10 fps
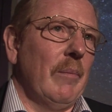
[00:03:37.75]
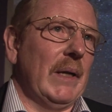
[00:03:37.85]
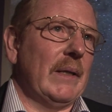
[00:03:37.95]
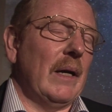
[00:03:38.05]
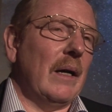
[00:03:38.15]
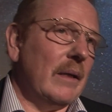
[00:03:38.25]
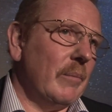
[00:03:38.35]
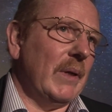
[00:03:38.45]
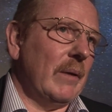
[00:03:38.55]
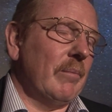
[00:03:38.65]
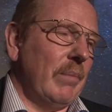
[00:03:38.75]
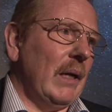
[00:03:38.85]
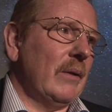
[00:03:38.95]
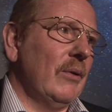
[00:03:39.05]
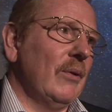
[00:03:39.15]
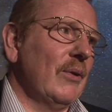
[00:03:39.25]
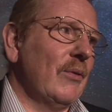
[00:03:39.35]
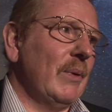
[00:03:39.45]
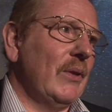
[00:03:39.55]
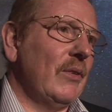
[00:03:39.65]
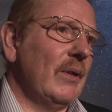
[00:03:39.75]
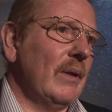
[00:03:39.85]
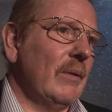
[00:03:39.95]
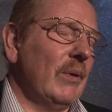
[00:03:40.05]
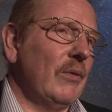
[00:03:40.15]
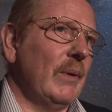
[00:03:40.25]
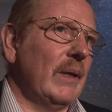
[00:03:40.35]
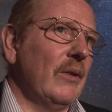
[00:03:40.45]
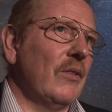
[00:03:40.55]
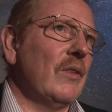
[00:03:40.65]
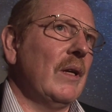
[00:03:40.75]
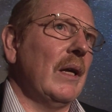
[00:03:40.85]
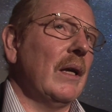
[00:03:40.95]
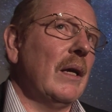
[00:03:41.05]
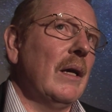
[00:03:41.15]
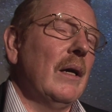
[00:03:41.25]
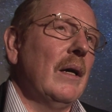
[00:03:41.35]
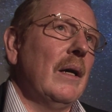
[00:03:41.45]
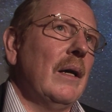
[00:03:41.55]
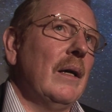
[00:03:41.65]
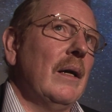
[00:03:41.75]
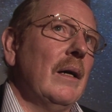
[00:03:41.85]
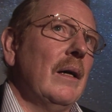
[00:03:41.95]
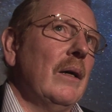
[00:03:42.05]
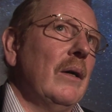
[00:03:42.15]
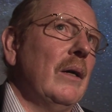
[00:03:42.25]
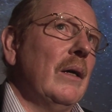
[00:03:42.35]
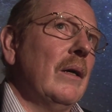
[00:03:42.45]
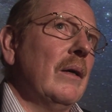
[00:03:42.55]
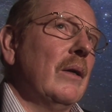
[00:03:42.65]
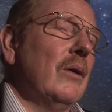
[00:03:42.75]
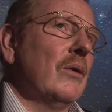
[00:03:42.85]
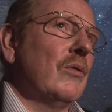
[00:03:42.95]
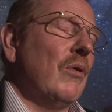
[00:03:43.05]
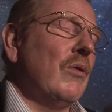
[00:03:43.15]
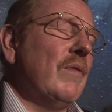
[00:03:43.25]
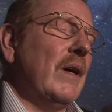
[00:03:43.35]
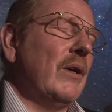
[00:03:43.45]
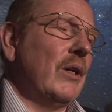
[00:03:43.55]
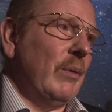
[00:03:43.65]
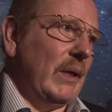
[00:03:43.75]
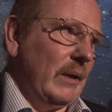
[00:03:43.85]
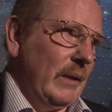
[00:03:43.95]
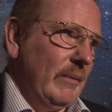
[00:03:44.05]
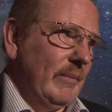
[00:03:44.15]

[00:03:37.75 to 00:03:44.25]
But there are other big black holes which, which we can see, uh, you know, grow very quickly.